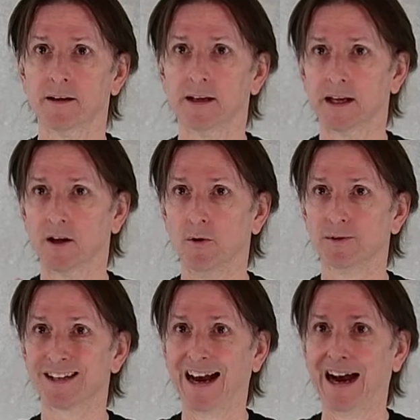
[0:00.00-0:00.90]
It
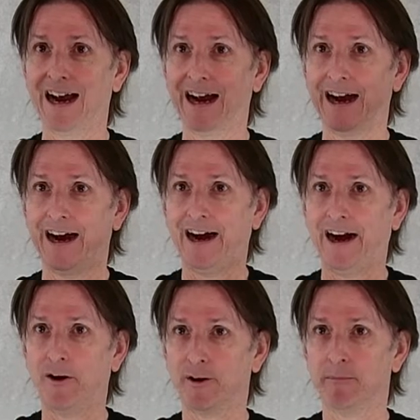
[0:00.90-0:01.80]
goes
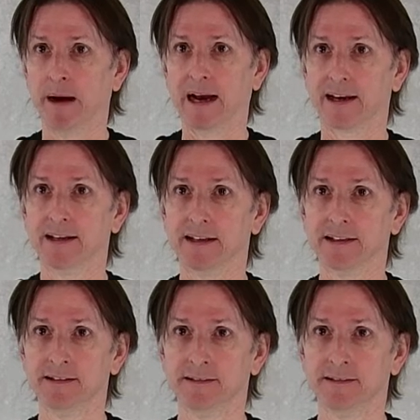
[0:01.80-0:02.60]
out and back in,